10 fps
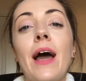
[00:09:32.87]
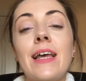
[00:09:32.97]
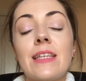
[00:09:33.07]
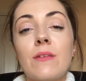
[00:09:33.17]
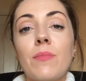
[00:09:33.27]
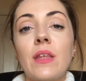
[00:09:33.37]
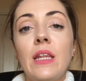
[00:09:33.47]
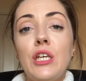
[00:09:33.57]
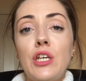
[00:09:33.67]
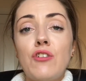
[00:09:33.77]
That is something
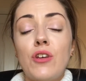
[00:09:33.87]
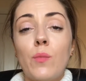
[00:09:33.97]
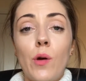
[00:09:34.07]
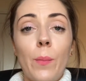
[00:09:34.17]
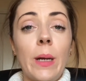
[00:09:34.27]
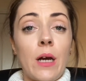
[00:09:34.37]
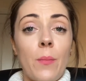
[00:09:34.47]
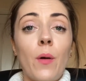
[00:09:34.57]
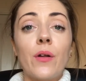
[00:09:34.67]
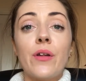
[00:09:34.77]
that YouTube will pick
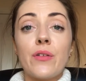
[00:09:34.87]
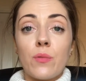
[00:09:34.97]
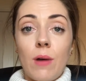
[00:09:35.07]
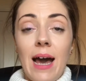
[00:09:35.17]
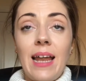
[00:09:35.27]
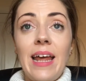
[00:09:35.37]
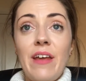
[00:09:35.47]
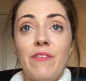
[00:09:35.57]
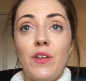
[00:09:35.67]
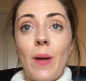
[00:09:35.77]
up on as well
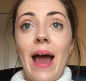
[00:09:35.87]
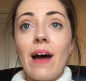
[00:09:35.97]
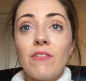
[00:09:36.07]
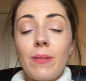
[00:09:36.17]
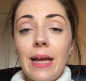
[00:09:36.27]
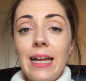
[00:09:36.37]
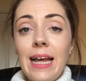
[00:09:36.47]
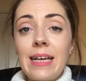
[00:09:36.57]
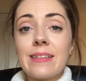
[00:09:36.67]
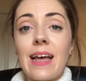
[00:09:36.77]
if you have
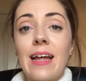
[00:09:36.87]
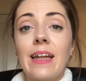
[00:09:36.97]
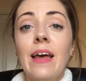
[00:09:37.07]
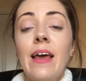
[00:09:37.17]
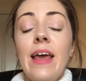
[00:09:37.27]
playlists, and